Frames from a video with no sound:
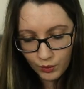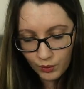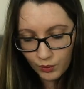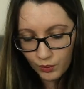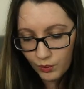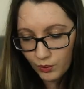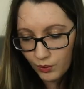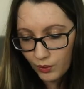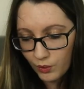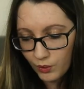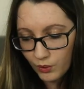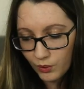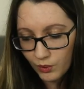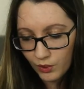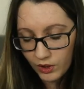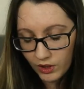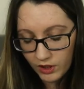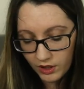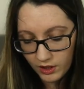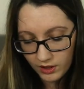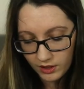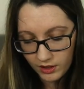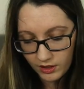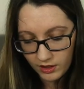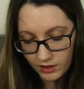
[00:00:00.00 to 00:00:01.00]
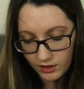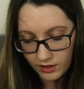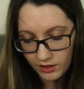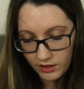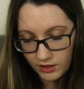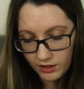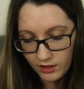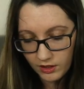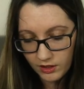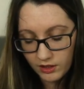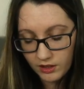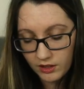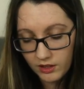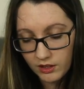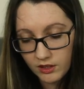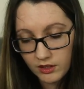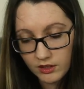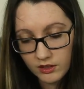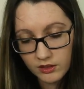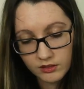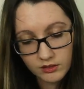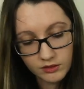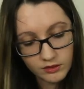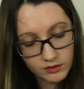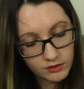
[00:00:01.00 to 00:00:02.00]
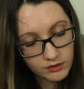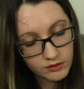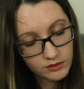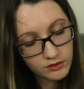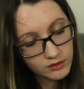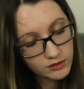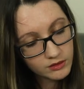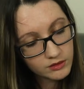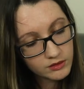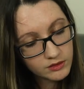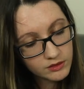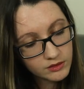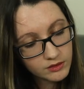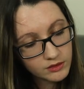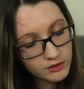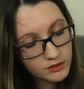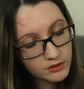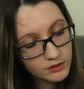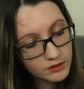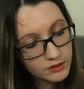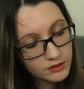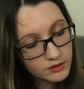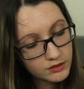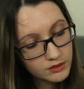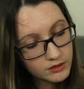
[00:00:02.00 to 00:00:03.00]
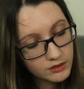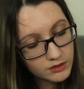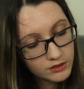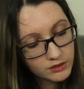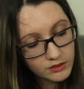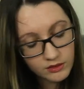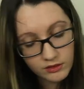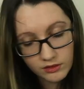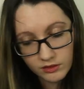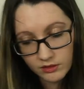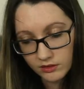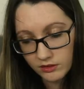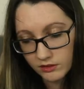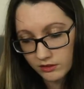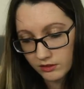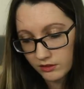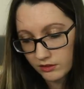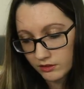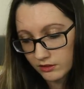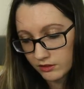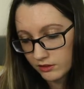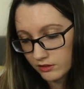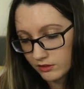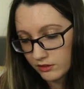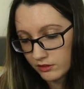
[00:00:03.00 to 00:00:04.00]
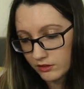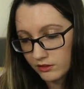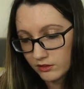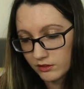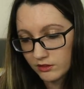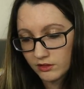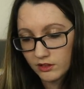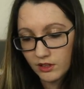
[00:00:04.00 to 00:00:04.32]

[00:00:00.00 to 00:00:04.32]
Nobody speaks.